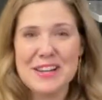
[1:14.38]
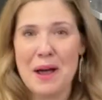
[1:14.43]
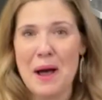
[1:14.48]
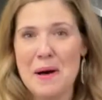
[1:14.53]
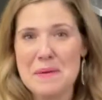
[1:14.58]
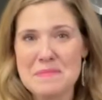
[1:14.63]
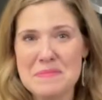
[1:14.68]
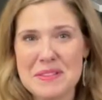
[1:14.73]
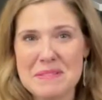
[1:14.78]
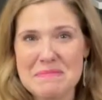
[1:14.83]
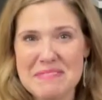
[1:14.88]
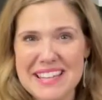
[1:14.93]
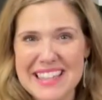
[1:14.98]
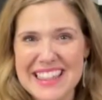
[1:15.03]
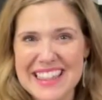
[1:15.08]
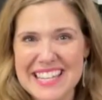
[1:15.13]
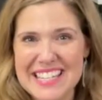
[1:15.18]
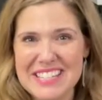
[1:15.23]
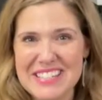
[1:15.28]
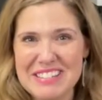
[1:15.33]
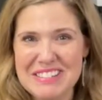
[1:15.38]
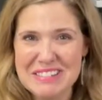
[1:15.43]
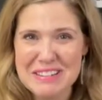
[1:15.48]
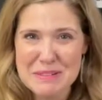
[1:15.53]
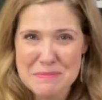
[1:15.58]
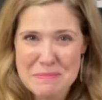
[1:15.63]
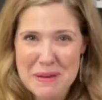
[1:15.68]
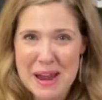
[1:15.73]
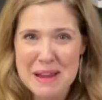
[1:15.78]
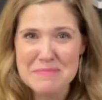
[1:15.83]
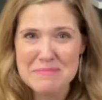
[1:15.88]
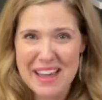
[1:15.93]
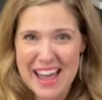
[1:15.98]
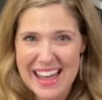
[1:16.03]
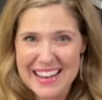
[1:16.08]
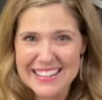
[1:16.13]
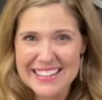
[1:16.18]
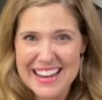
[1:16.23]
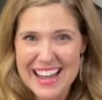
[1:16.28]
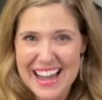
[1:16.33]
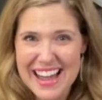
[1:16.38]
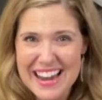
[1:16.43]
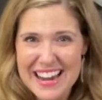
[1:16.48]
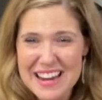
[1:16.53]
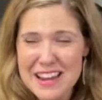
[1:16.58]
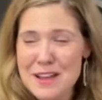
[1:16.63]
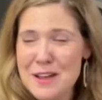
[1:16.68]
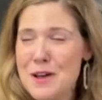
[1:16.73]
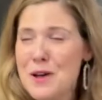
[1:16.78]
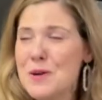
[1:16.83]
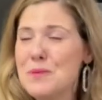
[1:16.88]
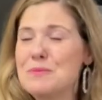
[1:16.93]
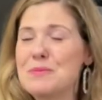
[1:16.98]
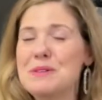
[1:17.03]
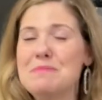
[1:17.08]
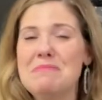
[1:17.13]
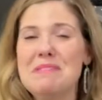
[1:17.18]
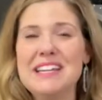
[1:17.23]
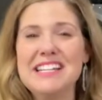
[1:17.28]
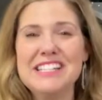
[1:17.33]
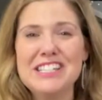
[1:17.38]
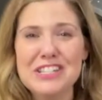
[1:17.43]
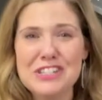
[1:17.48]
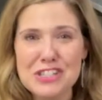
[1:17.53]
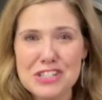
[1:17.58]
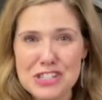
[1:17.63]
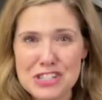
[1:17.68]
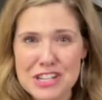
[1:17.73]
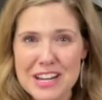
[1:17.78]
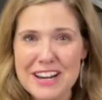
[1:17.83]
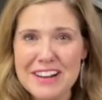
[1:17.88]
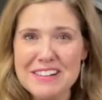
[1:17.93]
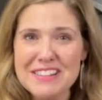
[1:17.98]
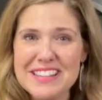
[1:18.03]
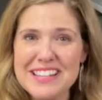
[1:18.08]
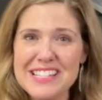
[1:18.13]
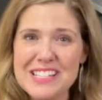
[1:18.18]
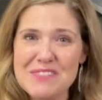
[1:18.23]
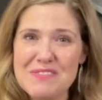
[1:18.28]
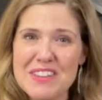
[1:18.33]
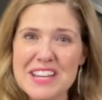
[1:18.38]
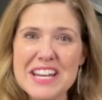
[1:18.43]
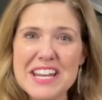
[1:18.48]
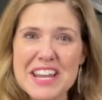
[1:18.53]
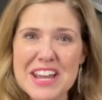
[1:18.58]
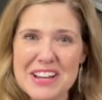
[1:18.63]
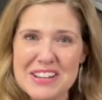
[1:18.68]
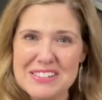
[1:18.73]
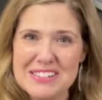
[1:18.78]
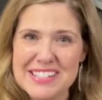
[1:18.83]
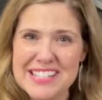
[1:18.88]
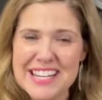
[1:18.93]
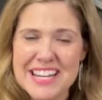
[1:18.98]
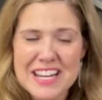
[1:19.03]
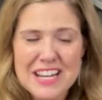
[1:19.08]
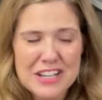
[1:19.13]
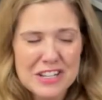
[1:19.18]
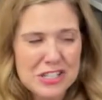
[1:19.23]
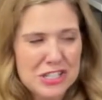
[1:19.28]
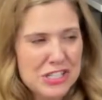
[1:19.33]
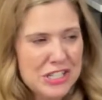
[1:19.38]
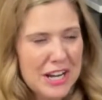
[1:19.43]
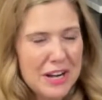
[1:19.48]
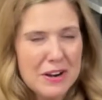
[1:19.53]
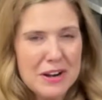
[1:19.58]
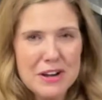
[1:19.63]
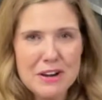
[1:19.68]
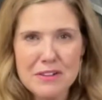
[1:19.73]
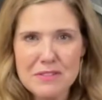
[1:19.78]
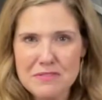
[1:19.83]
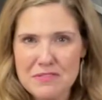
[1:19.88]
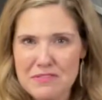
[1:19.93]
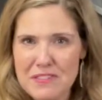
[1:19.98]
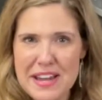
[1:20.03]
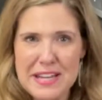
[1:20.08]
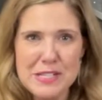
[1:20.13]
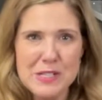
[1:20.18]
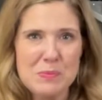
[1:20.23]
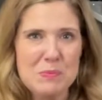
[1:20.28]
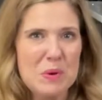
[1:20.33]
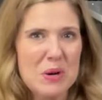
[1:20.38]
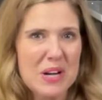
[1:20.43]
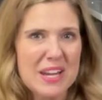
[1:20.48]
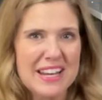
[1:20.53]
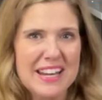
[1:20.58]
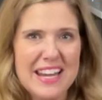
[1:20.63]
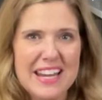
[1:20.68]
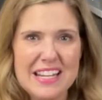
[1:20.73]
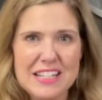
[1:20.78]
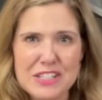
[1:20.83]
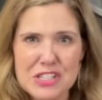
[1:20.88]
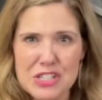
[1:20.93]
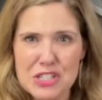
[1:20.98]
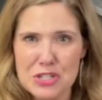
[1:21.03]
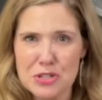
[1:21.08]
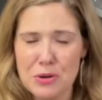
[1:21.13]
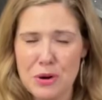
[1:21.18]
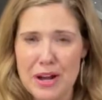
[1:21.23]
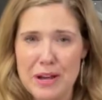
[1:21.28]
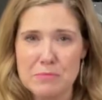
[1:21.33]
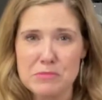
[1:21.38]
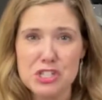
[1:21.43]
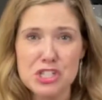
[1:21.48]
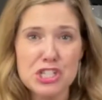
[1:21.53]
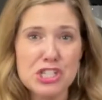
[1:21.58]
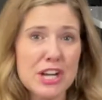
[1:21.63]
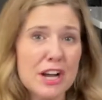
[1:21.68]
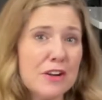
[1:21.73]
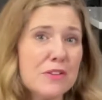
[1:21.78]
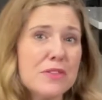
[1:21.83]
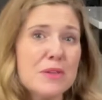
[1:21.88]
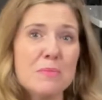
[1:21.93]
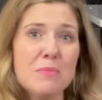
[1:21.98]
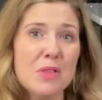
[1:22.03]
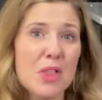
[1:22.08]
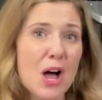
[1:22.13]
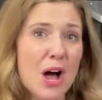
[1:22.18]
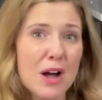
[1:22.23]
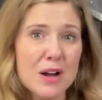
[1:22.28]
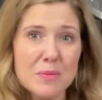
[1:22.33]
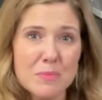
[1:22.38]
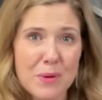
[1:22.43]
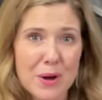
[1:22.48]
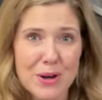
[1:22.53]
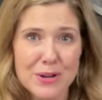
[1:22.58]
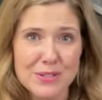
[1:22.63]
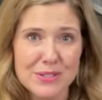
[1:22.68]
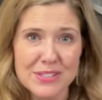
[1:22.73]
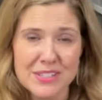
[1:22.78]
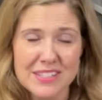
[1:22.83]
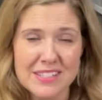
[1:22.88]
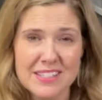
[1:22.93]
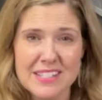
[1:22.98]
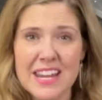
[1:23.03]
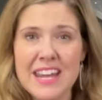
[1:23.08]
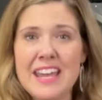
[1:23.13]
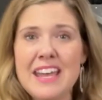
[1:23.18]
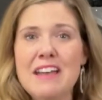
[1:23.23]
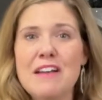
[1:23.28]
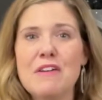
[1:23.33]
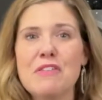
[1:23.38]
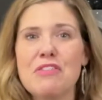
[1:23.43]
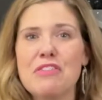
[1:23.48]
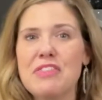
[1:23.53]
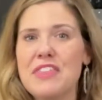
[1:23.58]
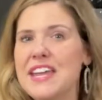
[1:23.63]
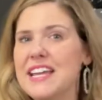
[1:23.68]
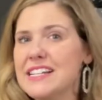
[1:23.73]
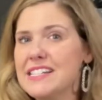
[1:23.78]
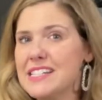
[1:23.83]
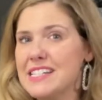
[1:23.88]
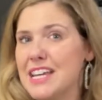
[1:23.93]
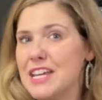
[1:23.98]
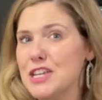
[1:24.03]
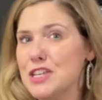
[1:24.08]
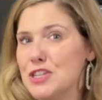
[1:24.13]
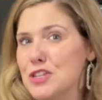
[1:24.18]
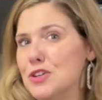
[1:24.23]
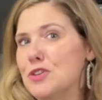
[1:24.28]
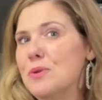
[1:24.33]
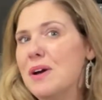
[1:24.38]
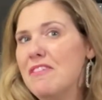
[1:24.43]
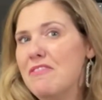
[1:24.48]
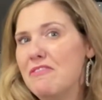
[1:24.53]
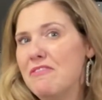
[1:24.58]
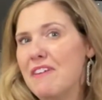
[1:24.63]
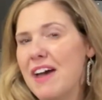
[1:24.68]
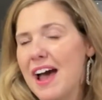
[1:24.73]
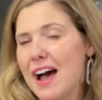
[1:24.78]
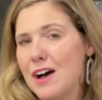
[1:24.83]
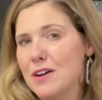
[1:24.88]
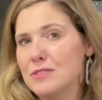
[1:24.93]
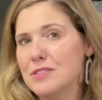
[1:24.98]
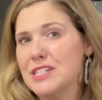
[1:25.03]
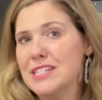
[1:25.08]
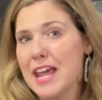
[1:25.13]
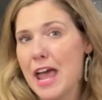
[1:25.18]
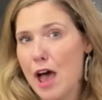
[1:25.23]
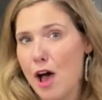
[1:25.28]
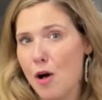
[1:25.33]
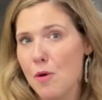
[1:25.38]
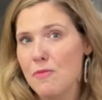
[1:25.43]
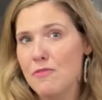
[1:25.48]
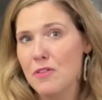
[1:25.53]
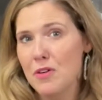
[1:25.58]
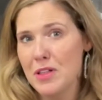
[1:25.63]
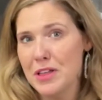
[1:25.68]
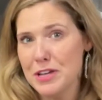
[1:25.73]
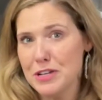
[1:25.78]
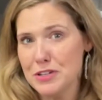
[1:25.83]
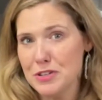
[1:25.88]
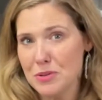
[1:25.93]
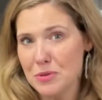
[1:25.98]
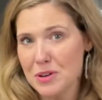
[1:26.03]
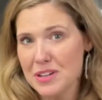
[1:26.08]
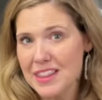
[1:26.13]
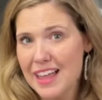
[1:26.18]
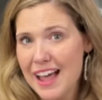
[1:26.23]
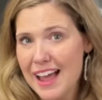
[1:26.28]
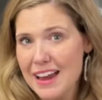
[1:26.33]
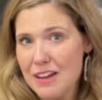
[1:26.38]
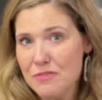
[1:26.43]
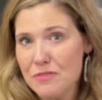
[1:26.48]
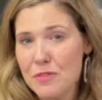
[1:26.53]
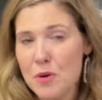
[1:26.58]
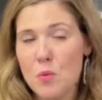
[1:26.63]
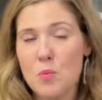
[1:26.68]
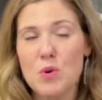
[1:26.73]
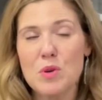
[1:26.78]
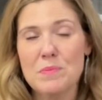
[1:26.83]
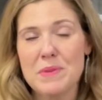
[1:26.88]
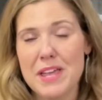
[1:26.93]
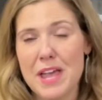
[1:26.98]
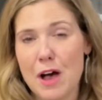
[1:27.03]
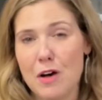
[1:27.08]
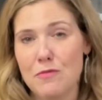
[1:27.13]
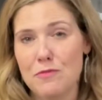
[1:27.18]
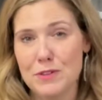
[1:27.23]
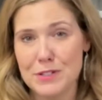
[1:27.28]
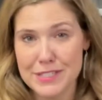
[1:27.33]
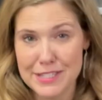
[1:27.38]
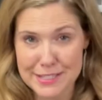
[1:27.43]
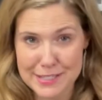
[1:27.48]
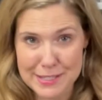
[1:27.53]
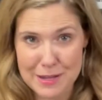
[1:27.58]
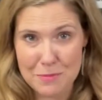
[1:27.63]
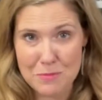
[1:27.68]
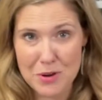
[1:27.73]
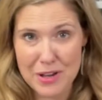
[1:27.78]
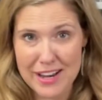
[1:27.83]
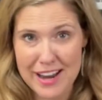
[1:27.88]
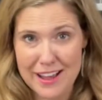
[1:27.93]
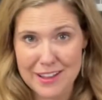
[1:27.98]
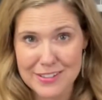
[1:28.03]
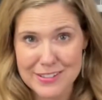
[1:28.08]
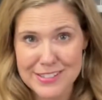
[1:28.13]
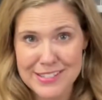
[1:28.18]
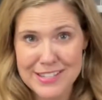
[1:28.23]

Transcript: compliment that you could pay Matt and I would be to share these videos. Share it on Facebook and Instagram. Share the blog posts. Things that you have found helpful in your life will be helpful to someone else.